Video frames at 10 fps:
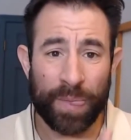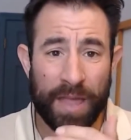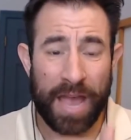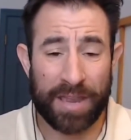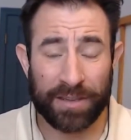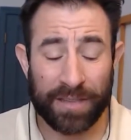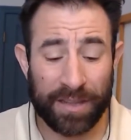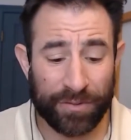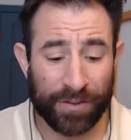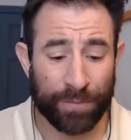at a
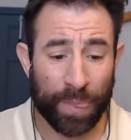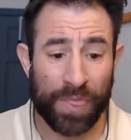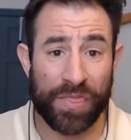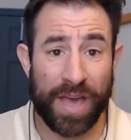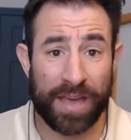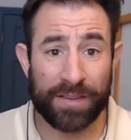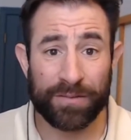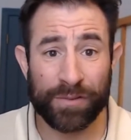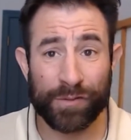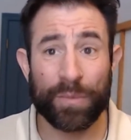level that
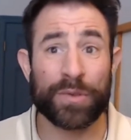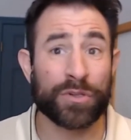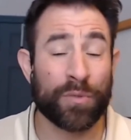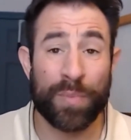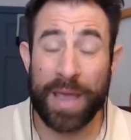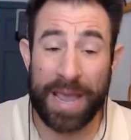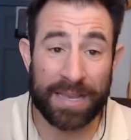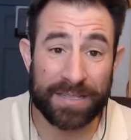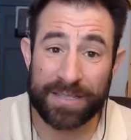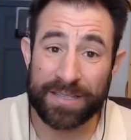will
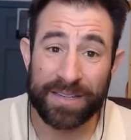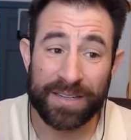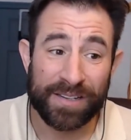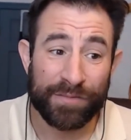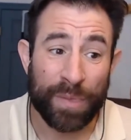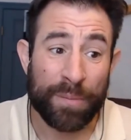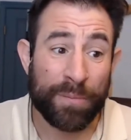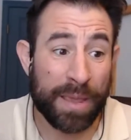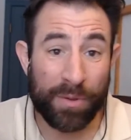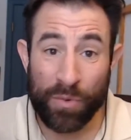surpass
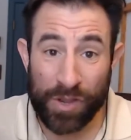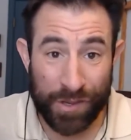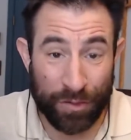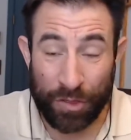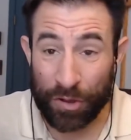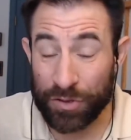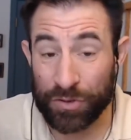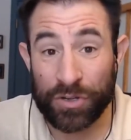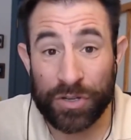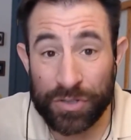maybe what you thought you
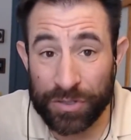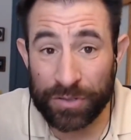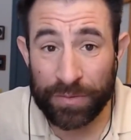could do,